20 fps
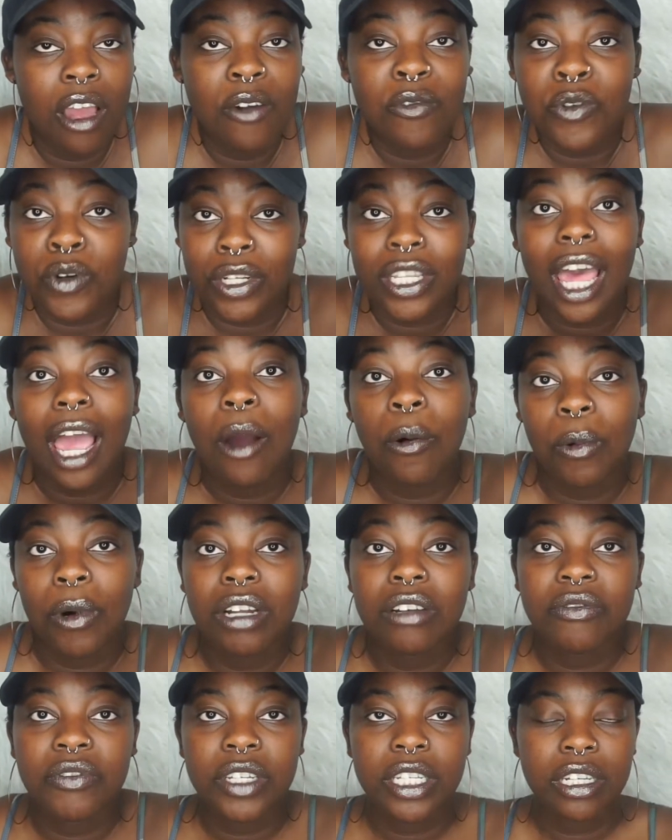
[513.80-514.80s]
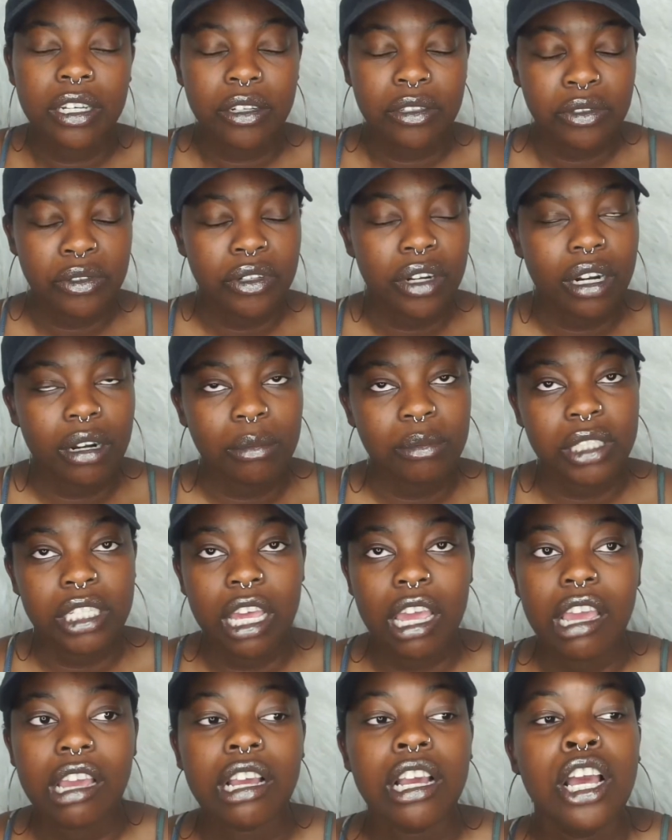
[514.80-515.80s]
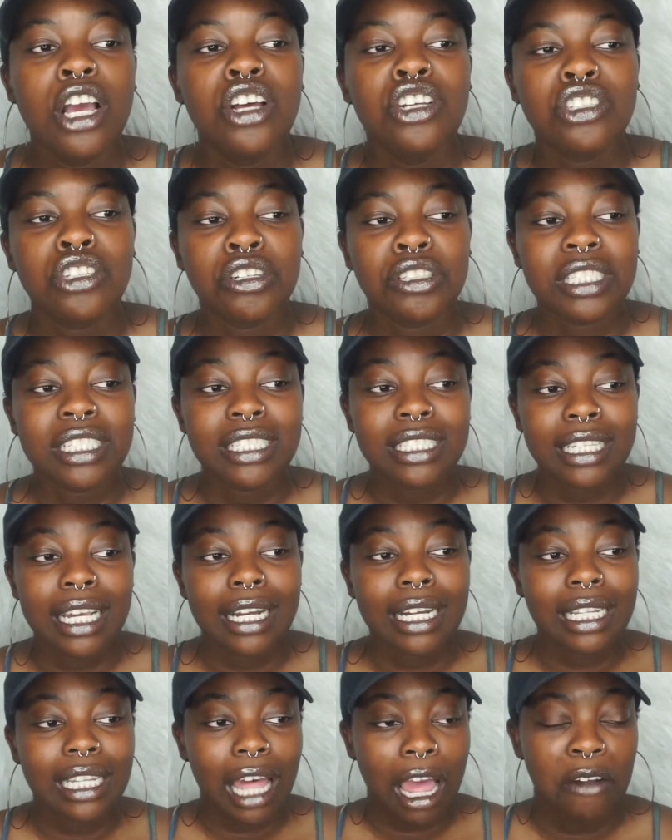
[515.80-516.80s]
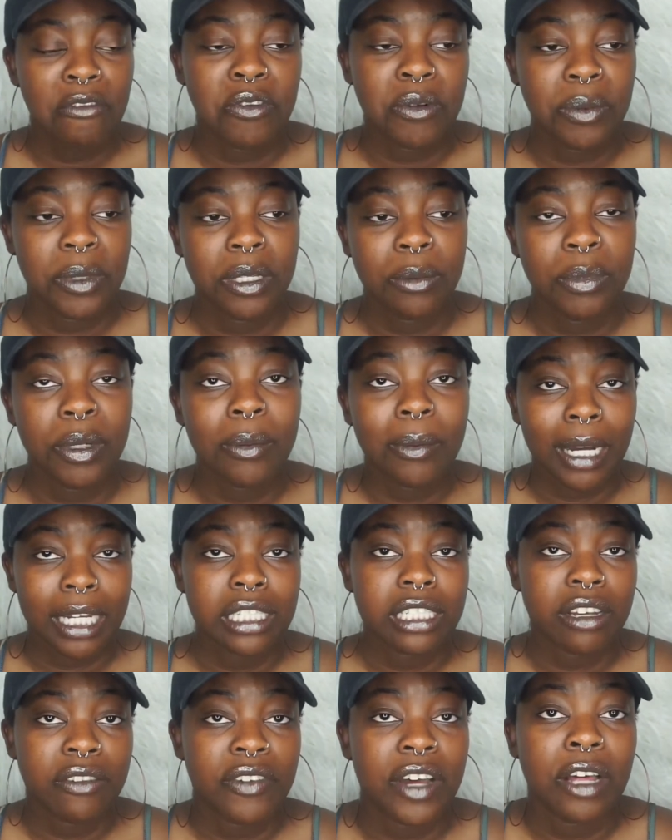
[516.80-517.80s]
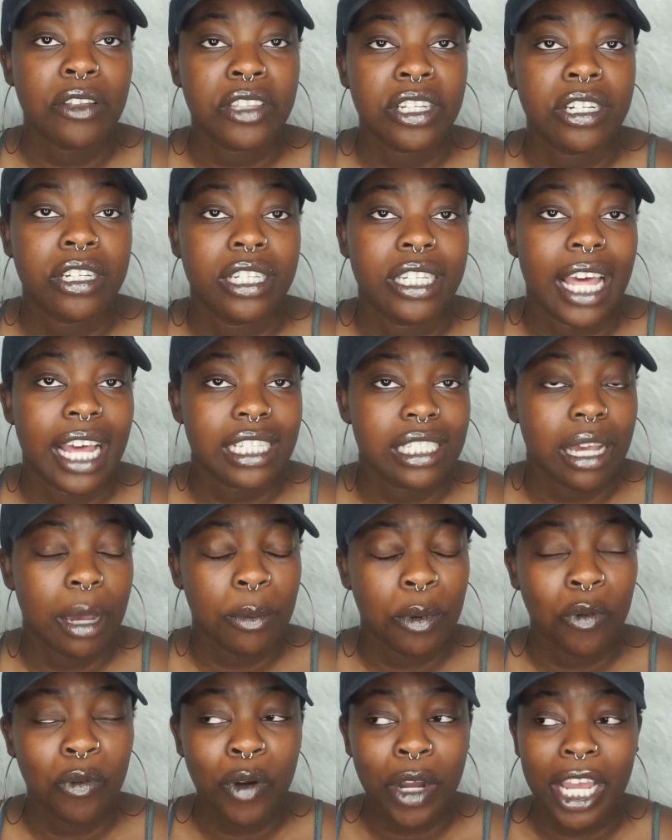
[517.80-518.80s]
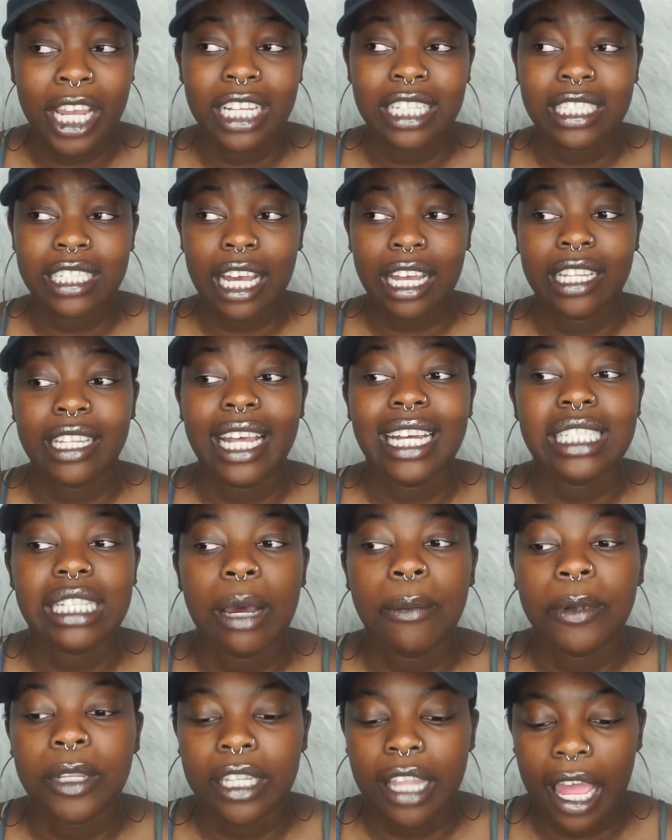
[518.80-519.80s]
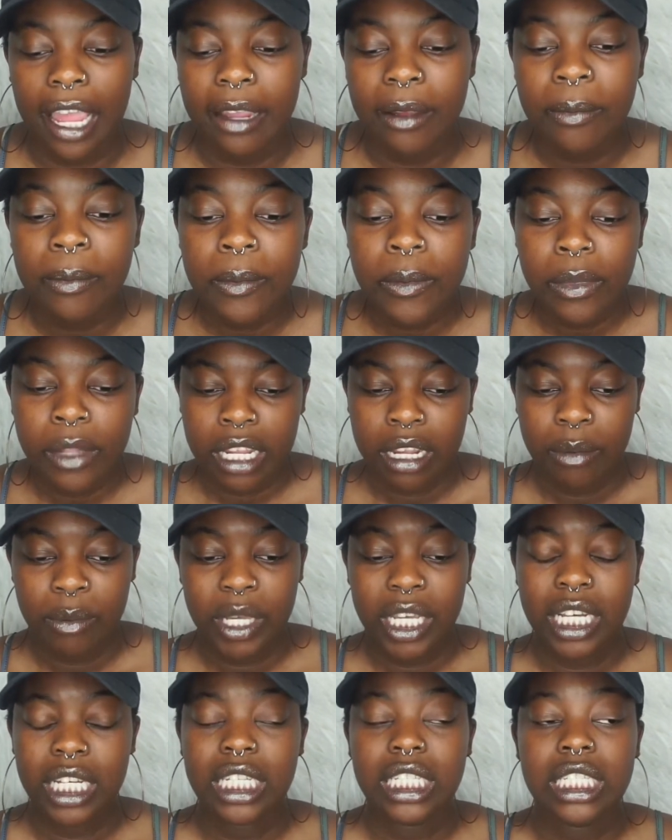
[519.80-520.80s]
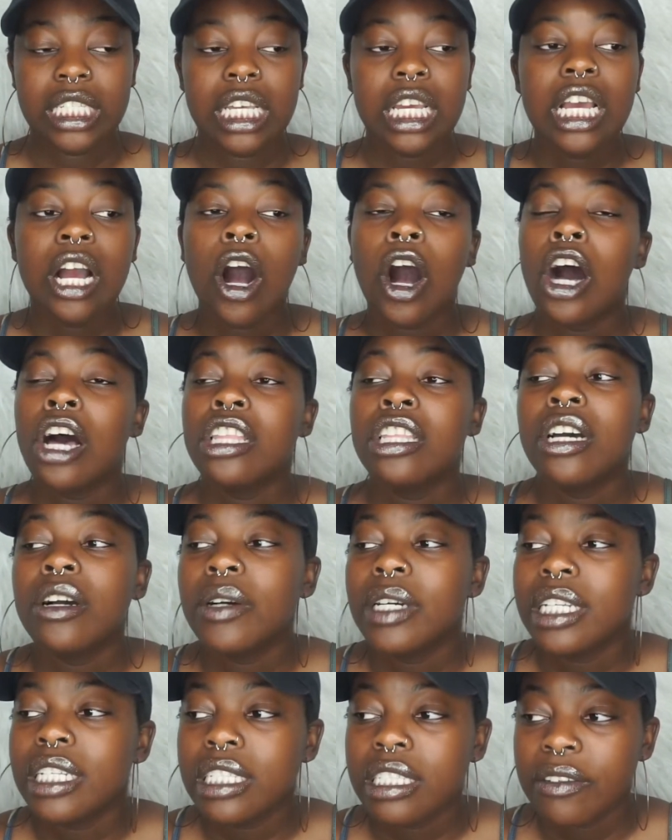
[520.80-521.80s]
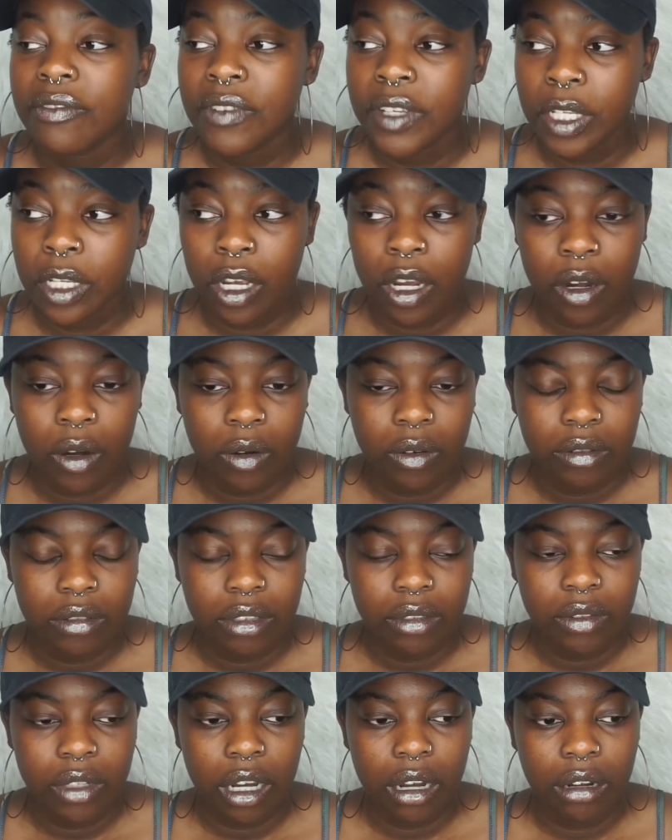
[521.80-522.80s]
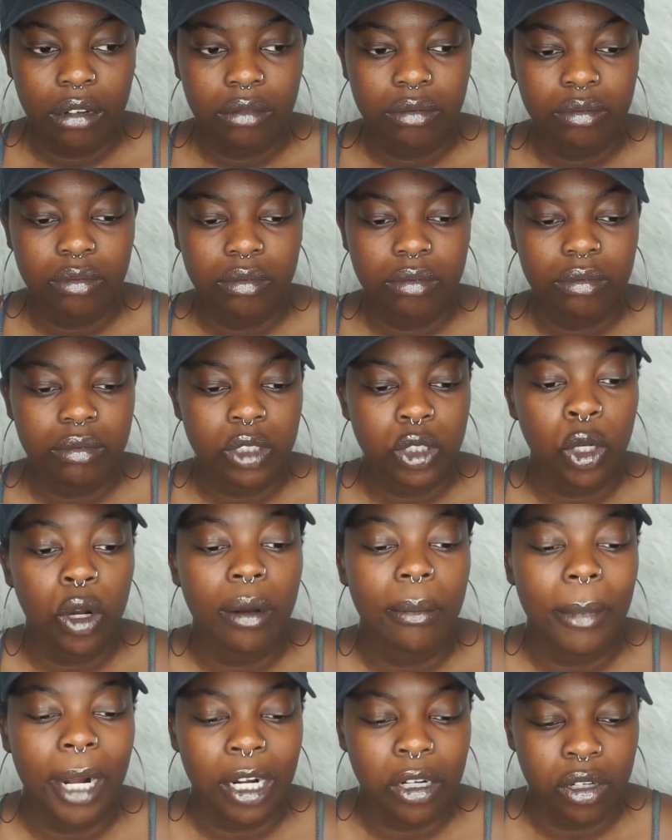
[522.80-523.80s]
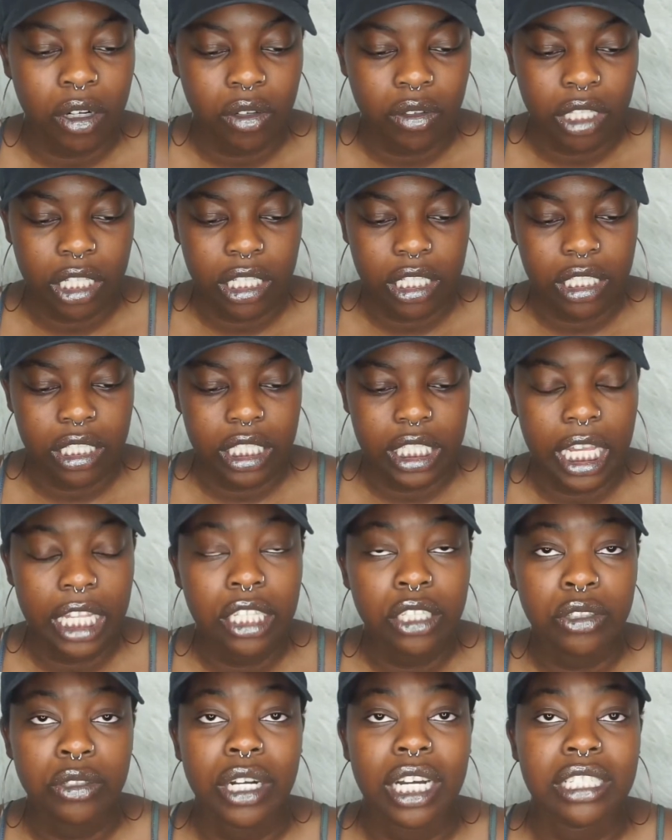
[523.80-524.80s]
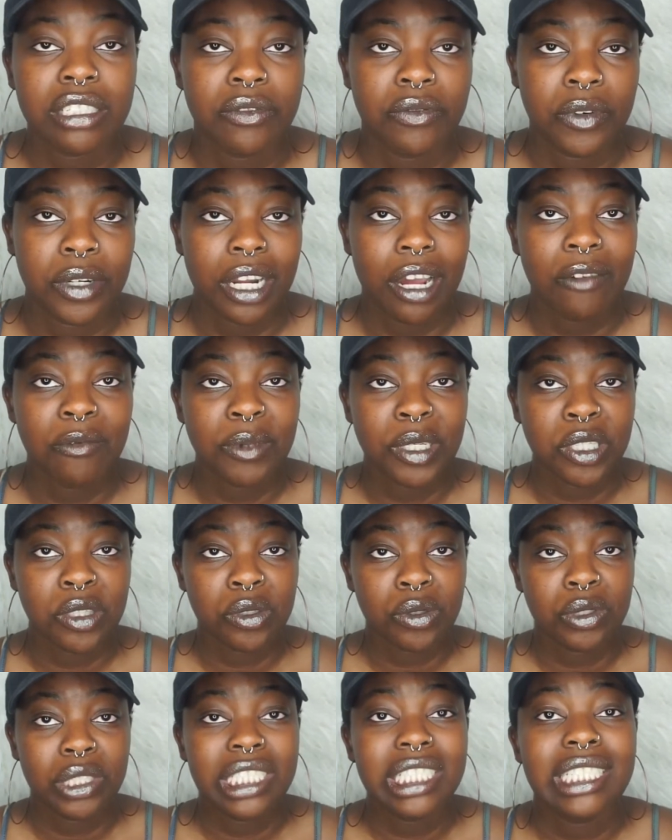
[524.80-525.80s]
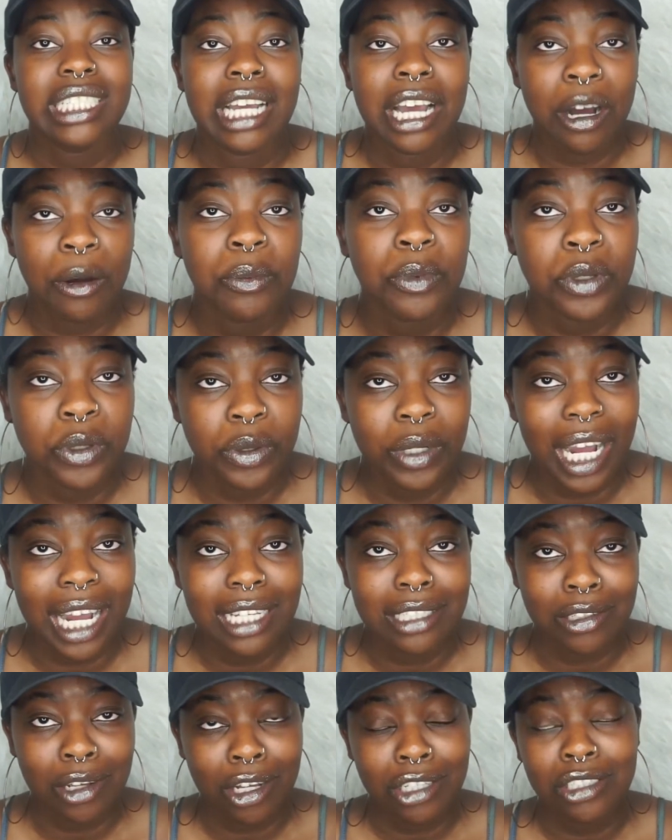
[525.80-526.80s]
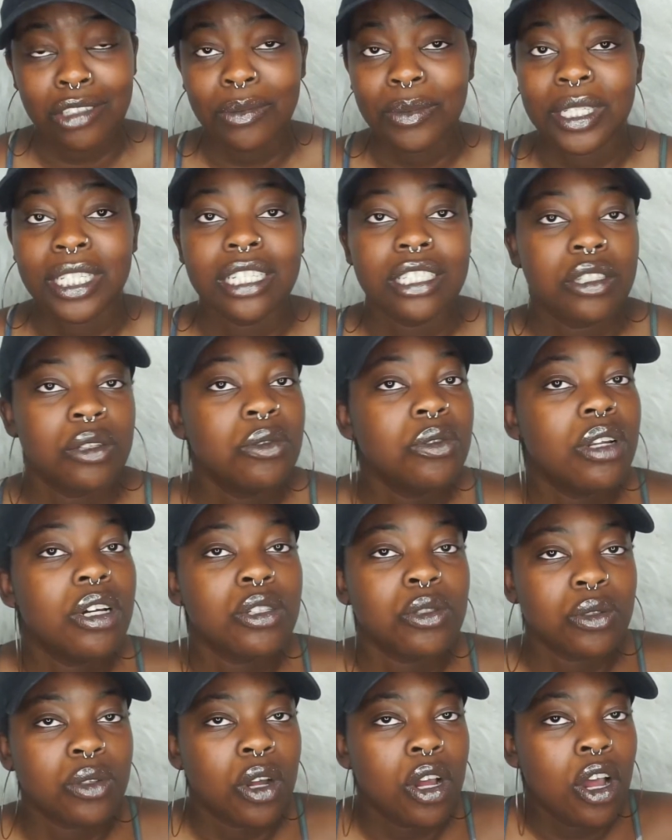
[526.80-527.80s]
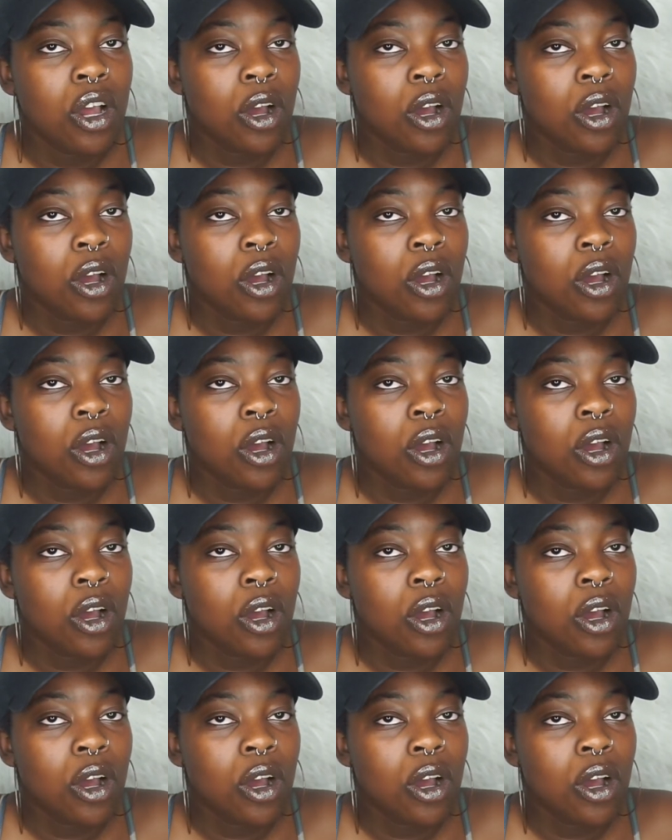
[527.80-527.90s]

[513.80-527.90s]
for that one video, you know what I'm saying? So it's gonna take a lot for me to put myself out there in that type of way, in that type of light, because although it is a video, you know, showing my growth and telling you guys of what I've been through, just to help you guys also, because who knows